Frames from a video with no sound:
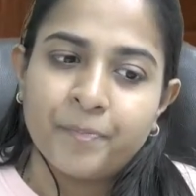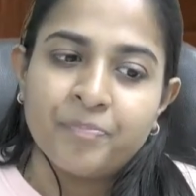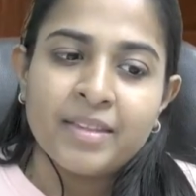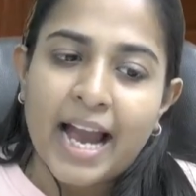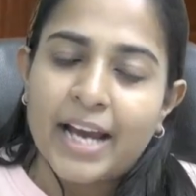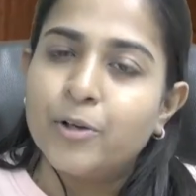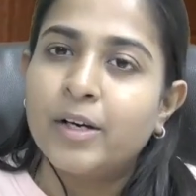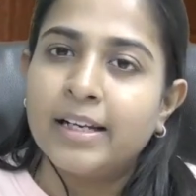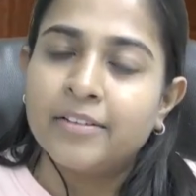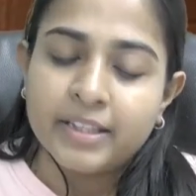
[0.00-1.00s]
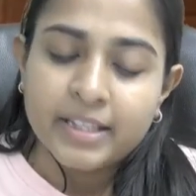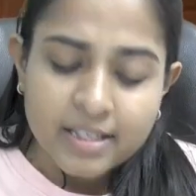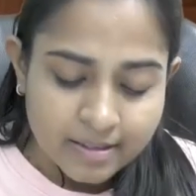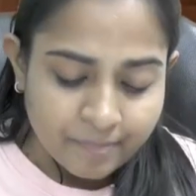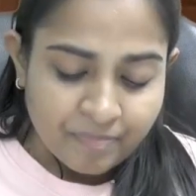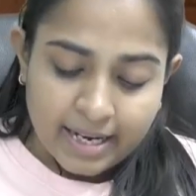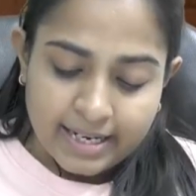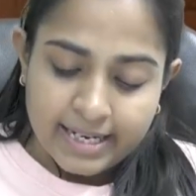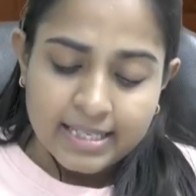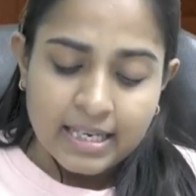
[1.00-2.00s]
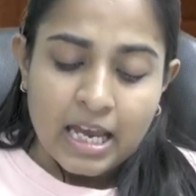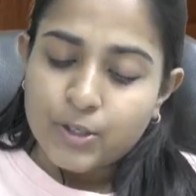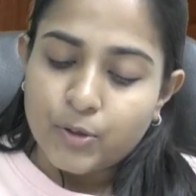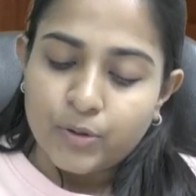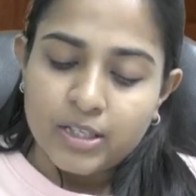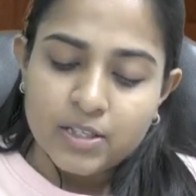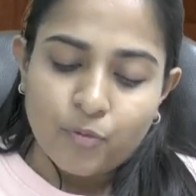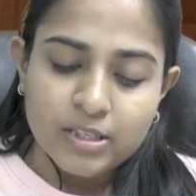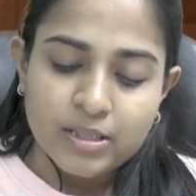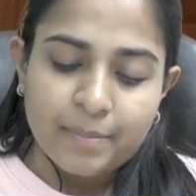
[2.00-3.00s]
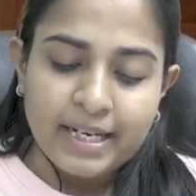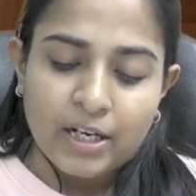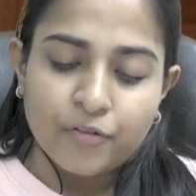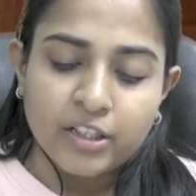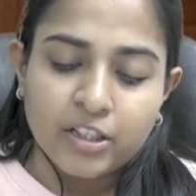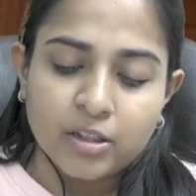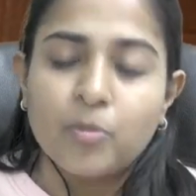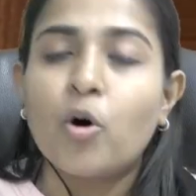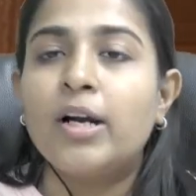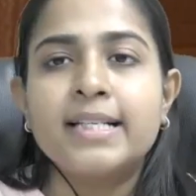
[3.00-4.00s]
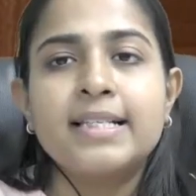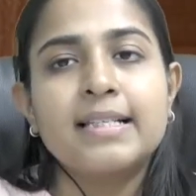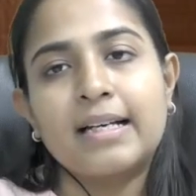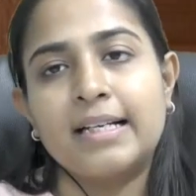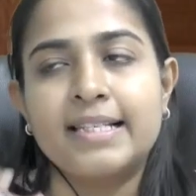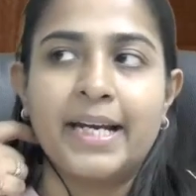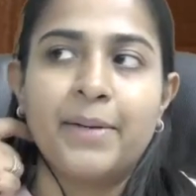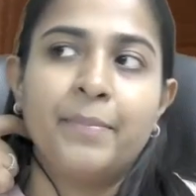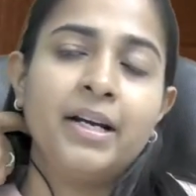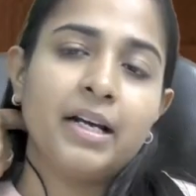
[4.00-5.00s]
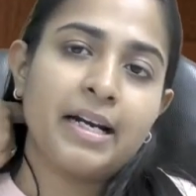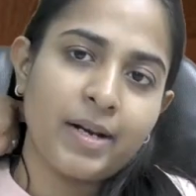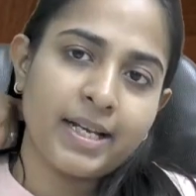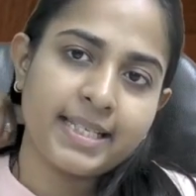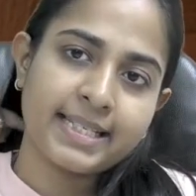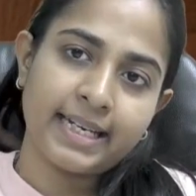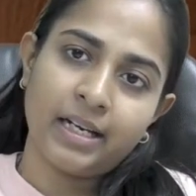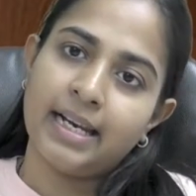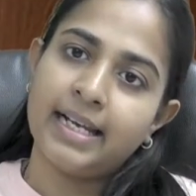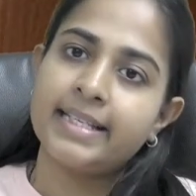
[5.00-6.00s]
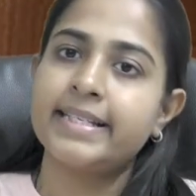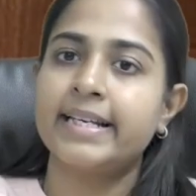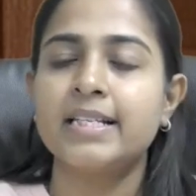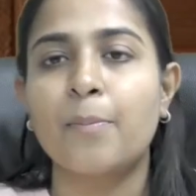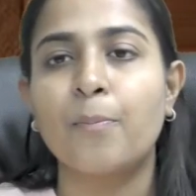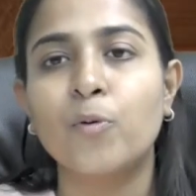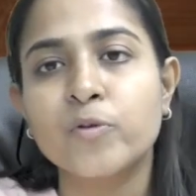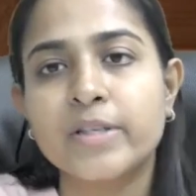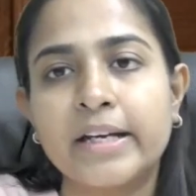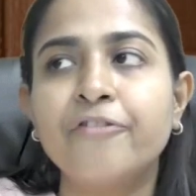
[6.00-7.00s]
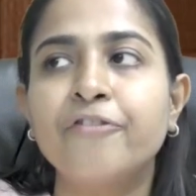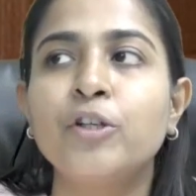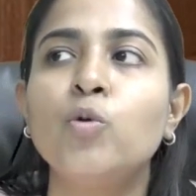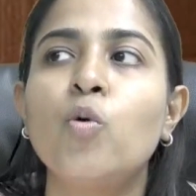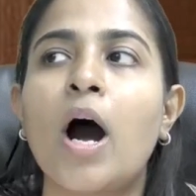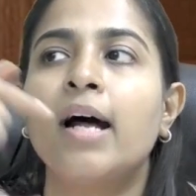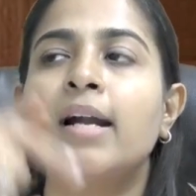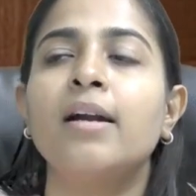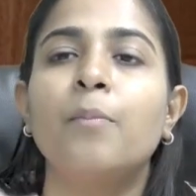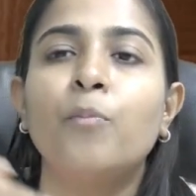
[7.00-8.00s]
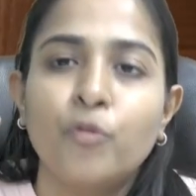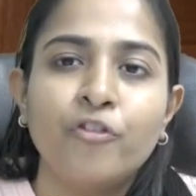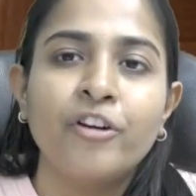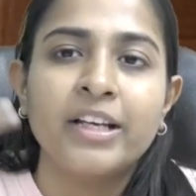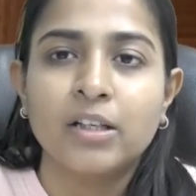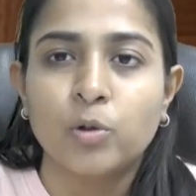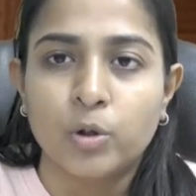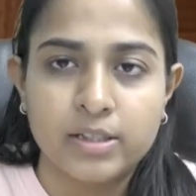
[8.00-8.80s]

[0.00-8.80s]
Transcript: Are you clear with this? Yes. So this was the meaning of the term called as consignment. Now let's say suppose if you are moving the goods,